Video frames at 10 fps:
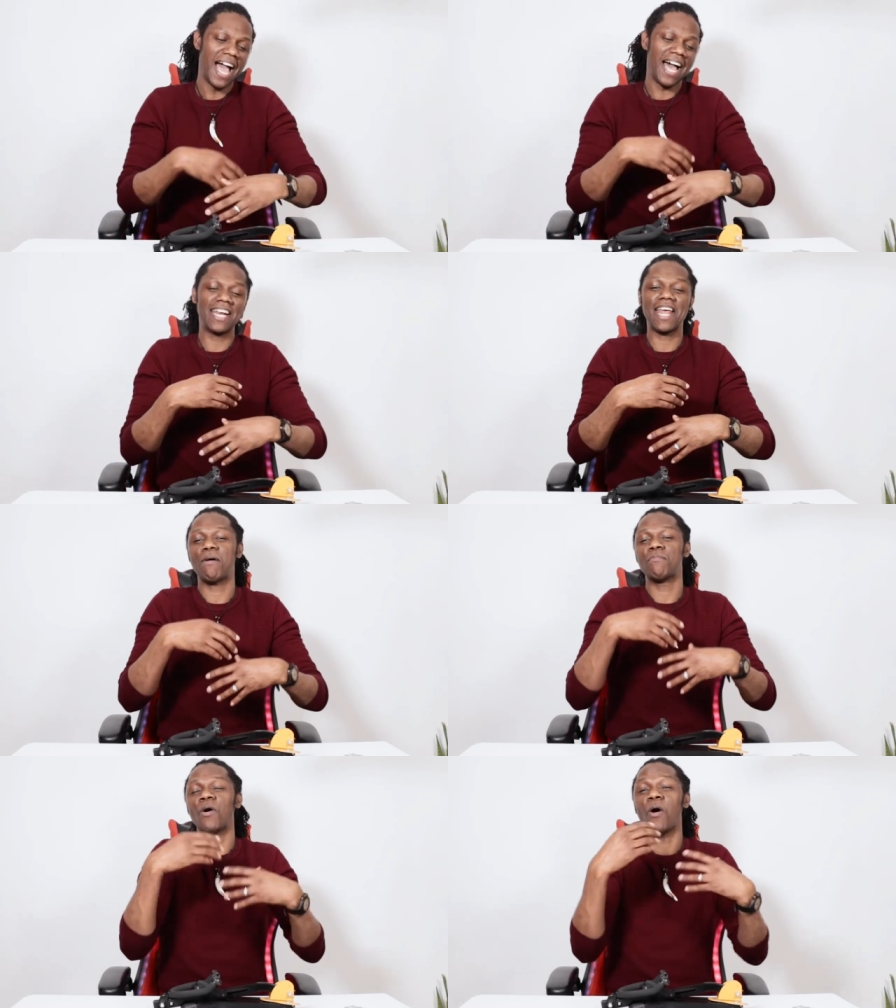and
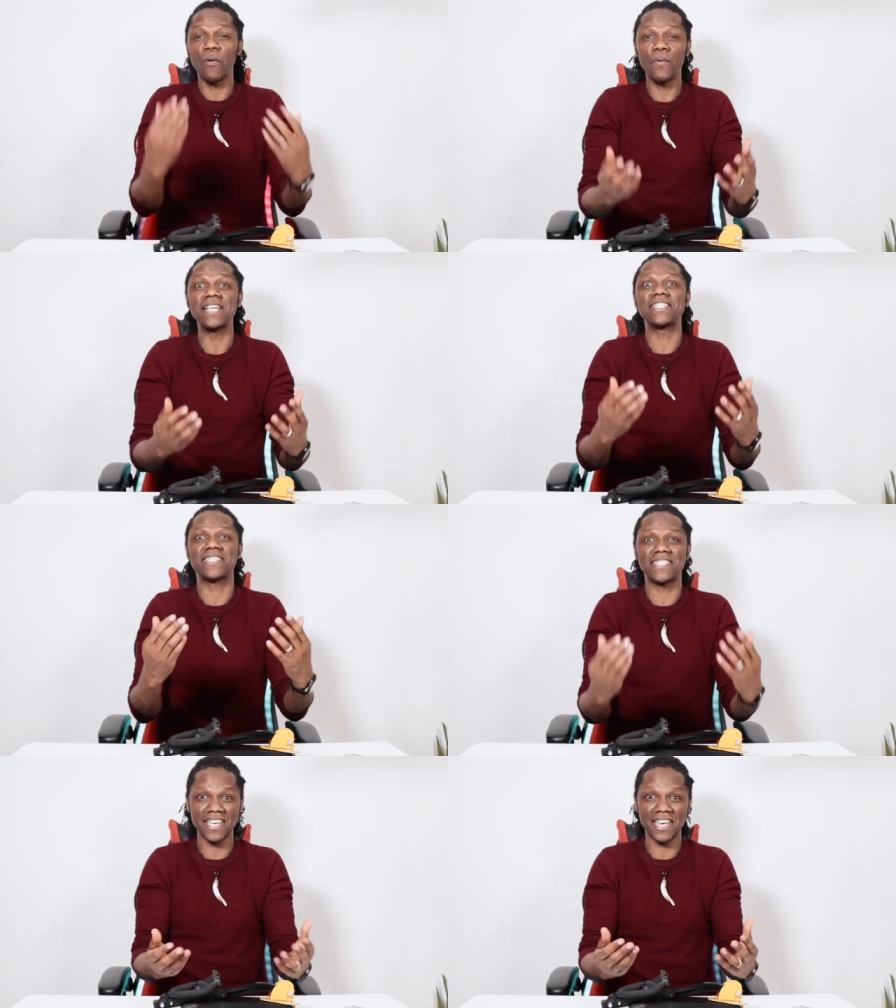I'm always
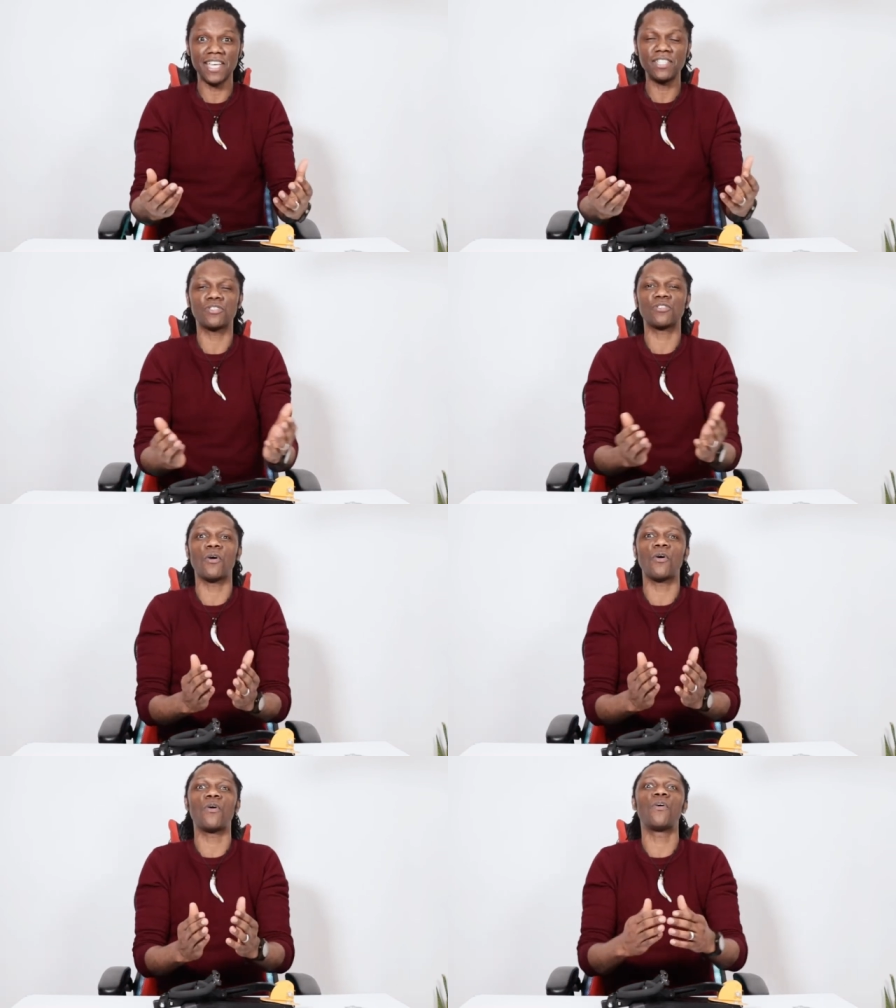seeing it,
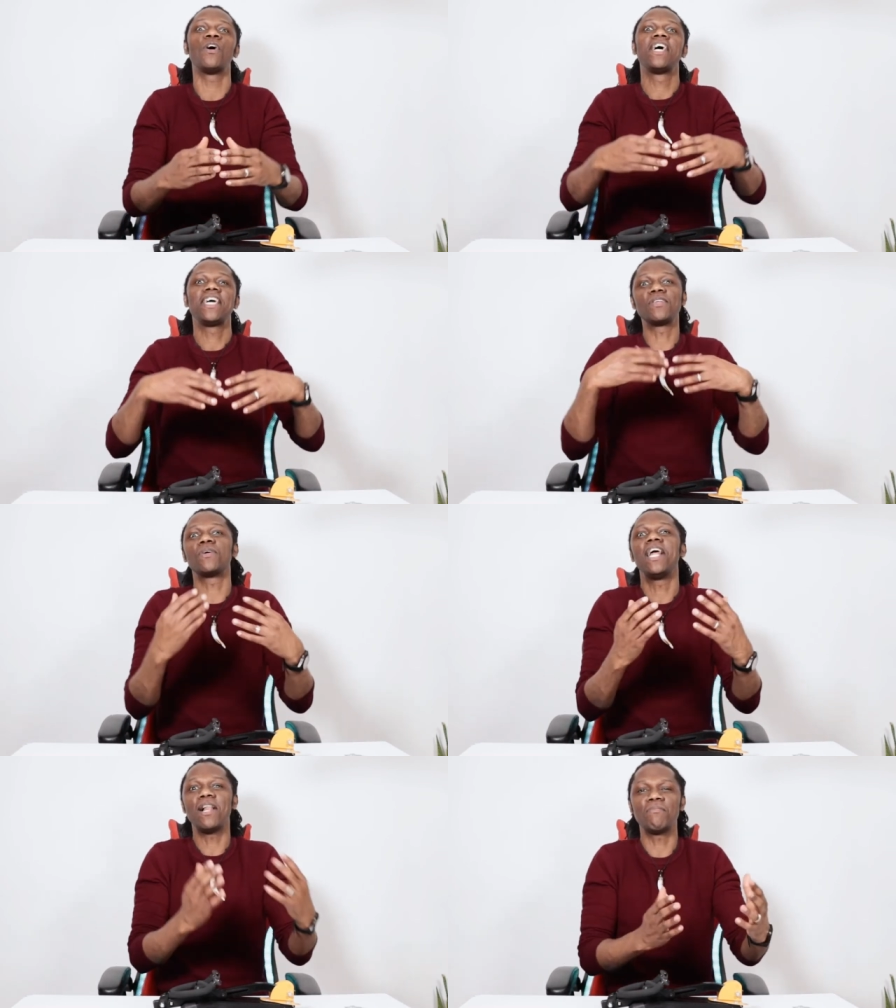so it
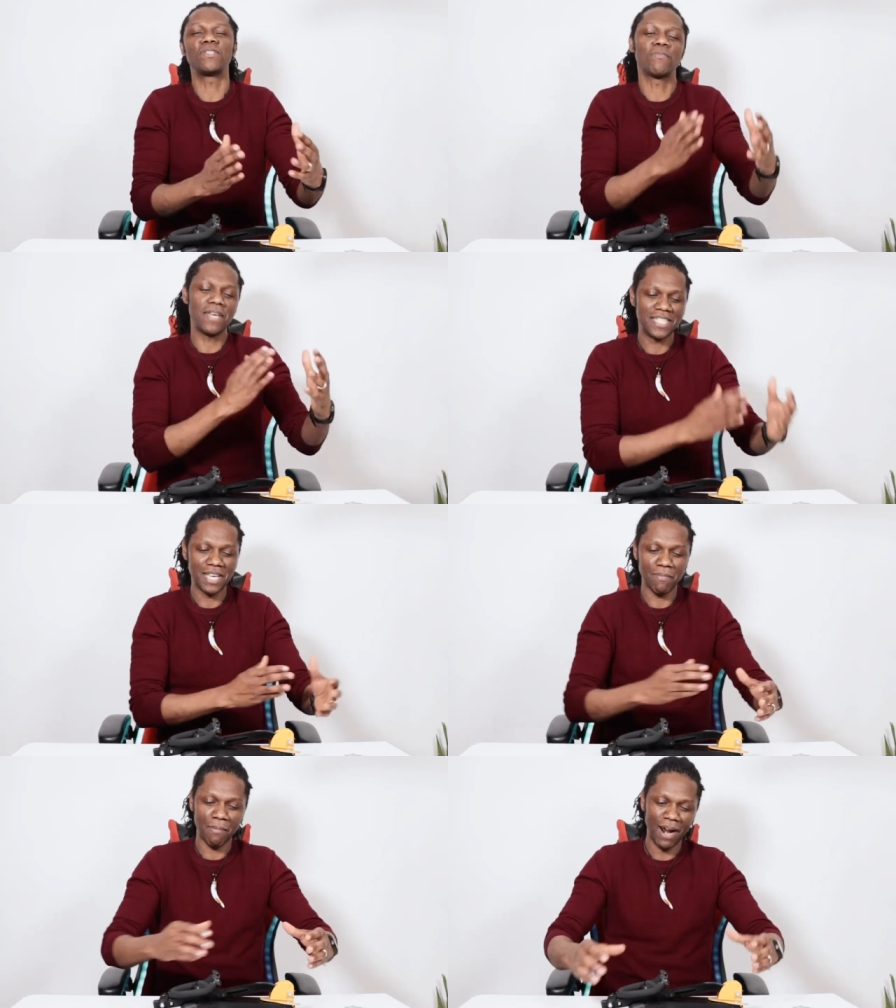will help me to
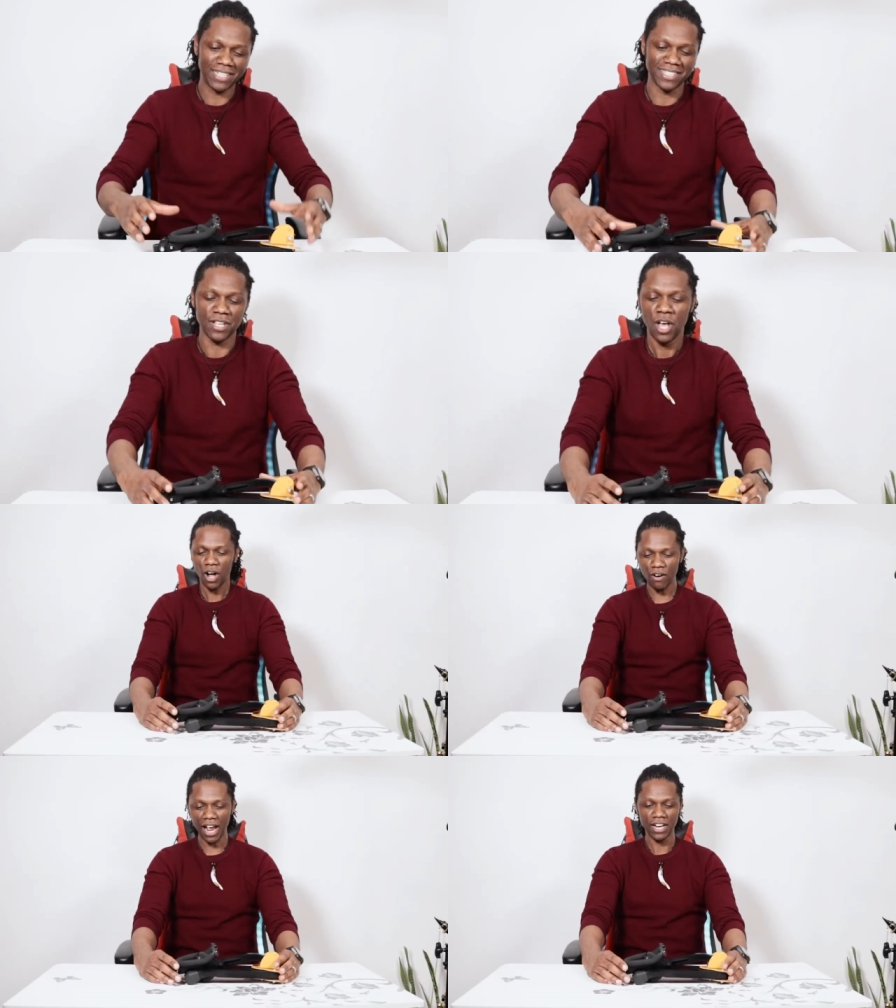maintain my practice.
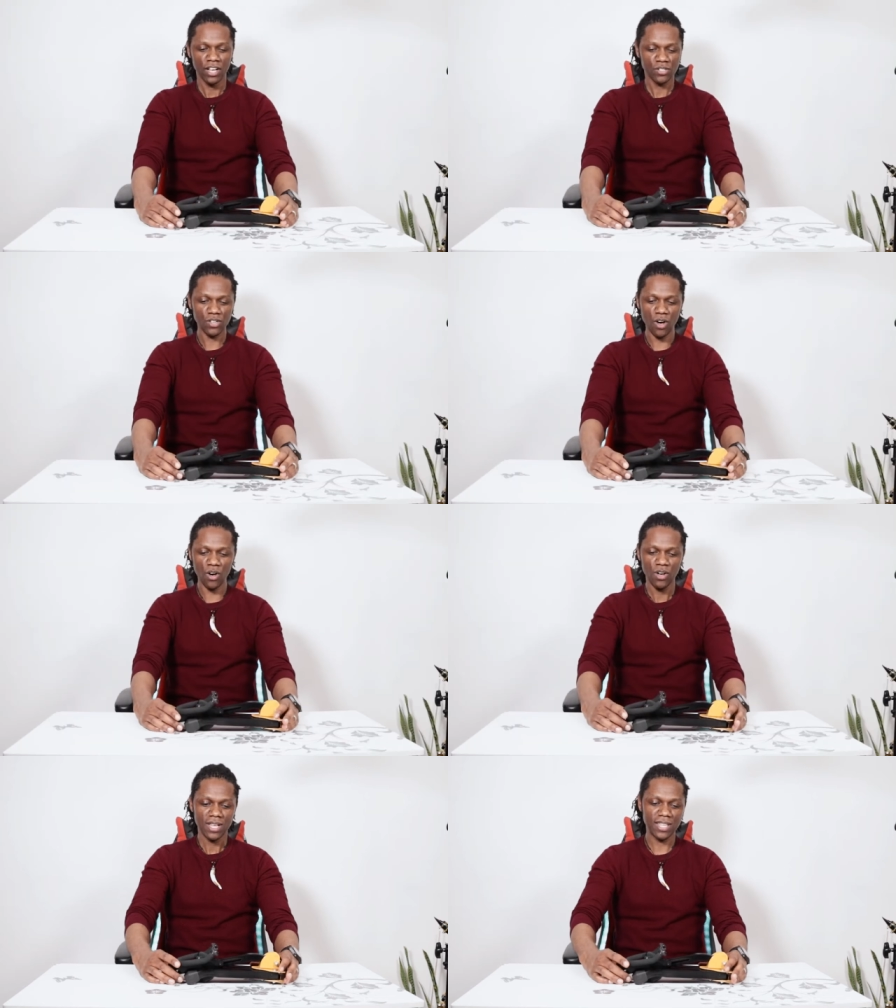All right,
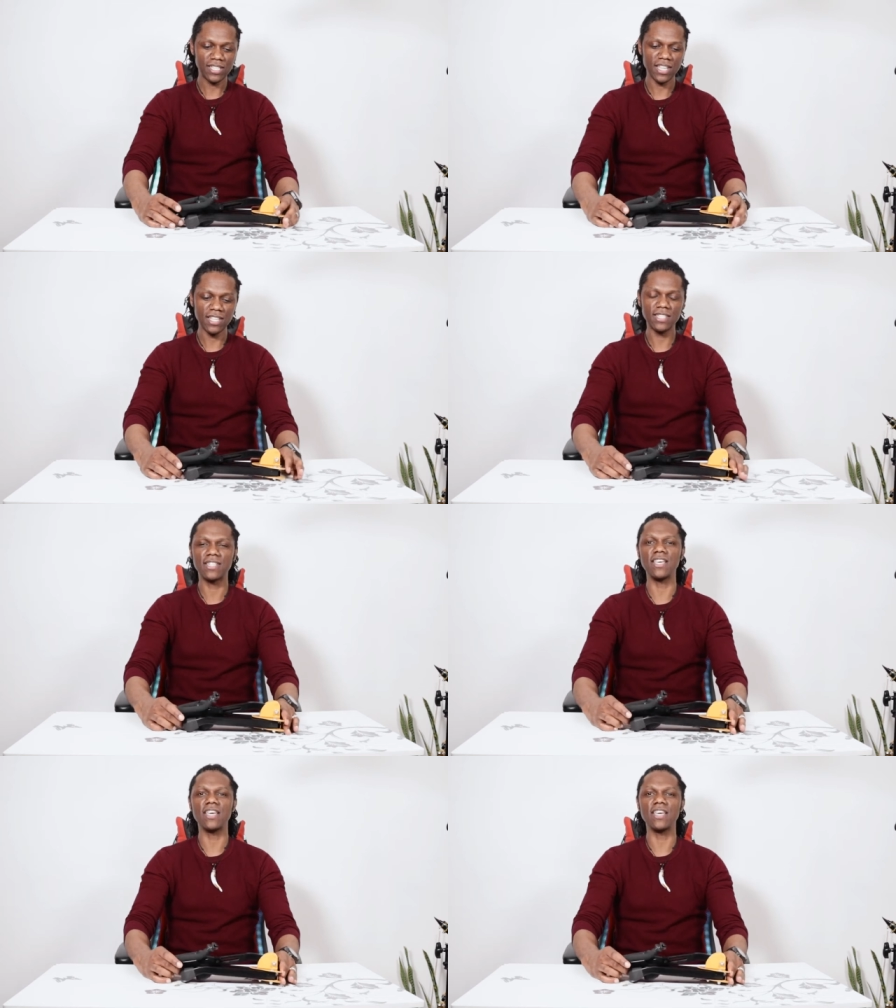so this is